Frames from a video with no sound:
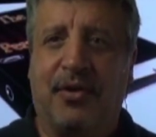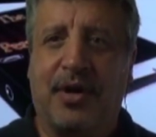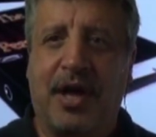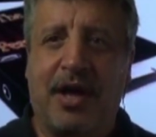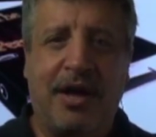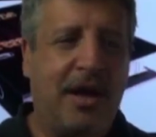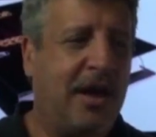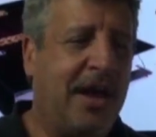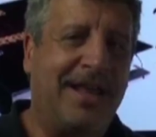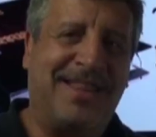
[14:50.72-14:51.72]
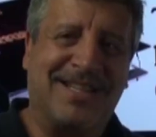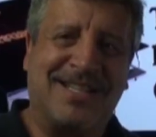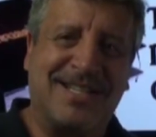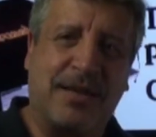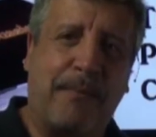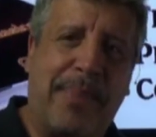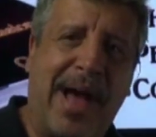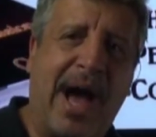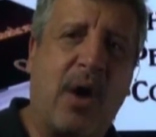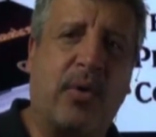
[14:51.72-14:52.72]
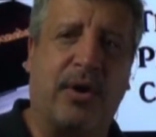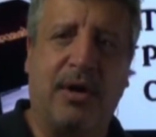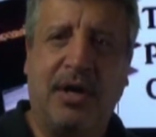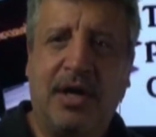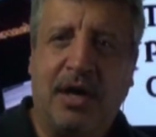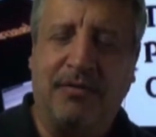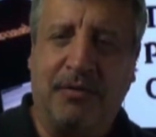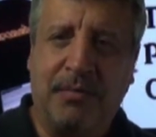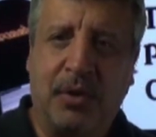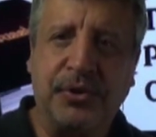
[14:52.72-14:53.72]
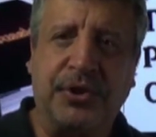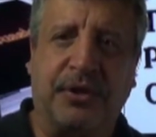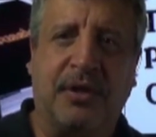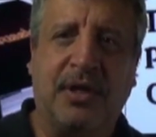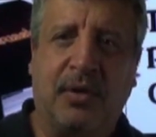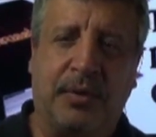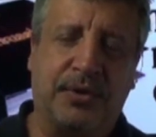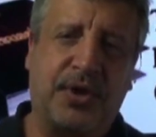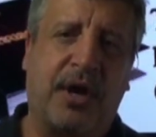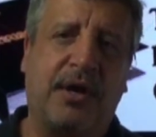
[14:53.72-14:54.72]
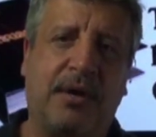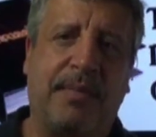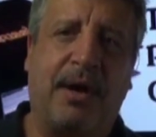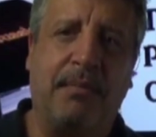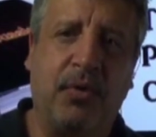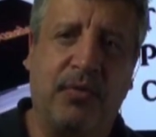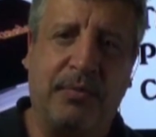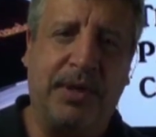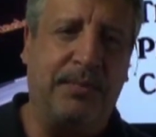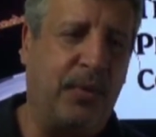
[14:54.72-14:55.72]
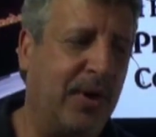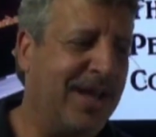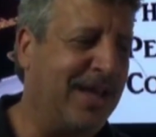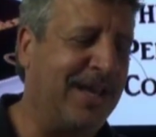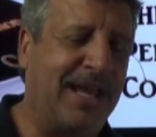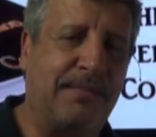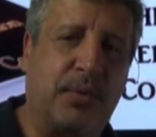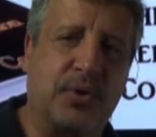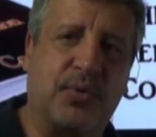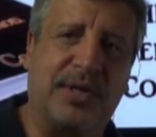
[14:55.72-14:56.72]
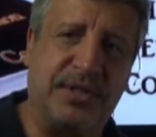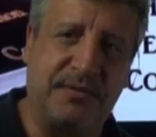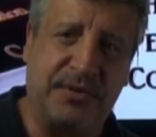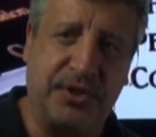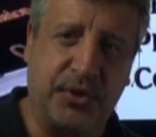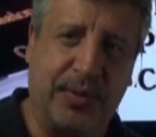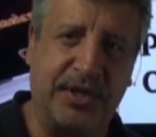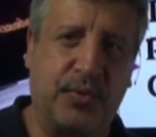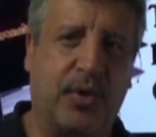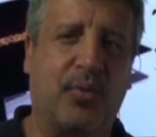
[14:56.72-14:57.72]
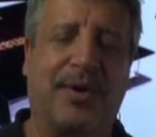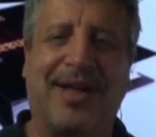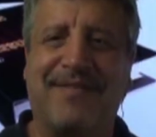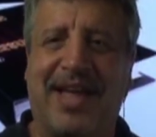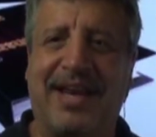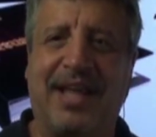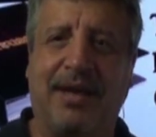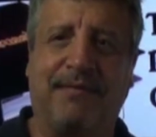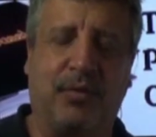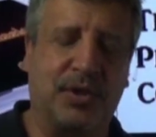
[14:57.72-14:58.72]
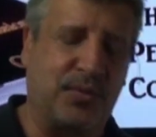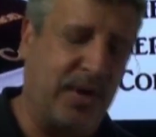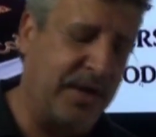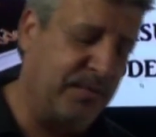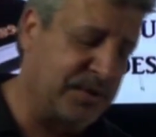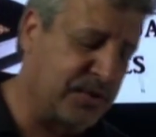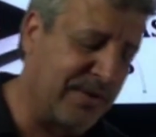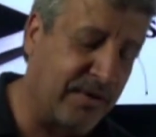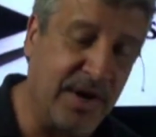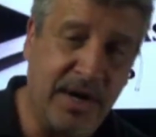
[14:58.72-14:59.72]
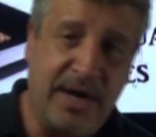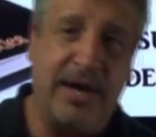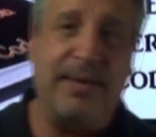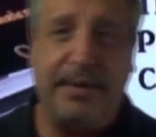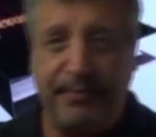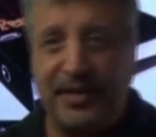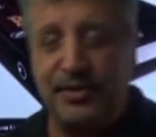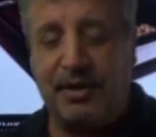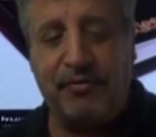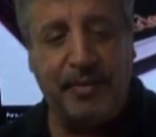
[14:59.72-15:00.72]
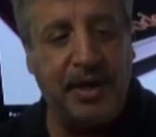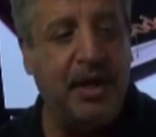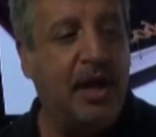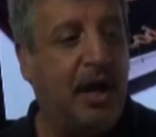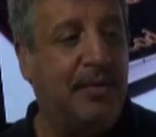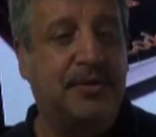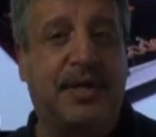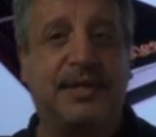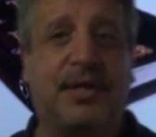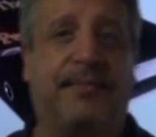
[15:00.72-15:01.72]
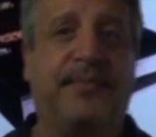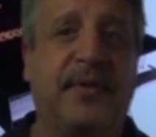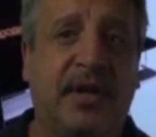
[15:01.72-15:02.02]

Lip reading: Okay? This is the power of emotion when you're talking about moving people in a persuasive situation where you want to have any influence whatsoever. Anyway, that's enough for me. I'm going to tell you something.